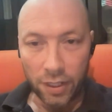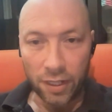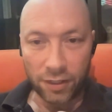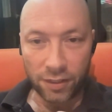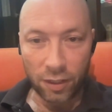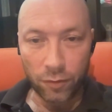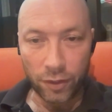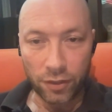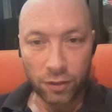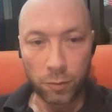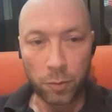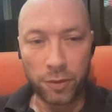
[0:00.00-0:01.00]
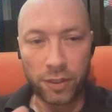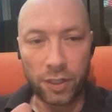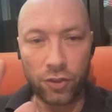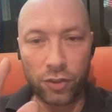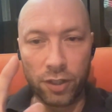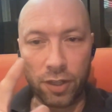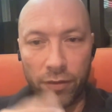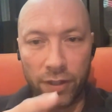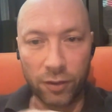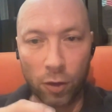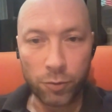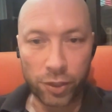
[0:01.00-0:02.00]
itself in a superposition if this
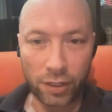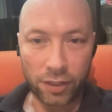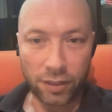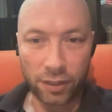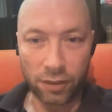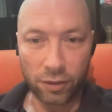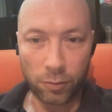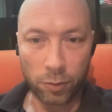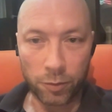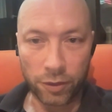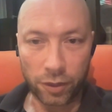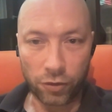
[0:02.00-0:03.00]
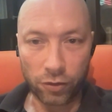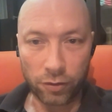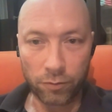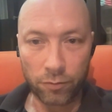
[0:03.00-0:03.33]
object is in a superposition.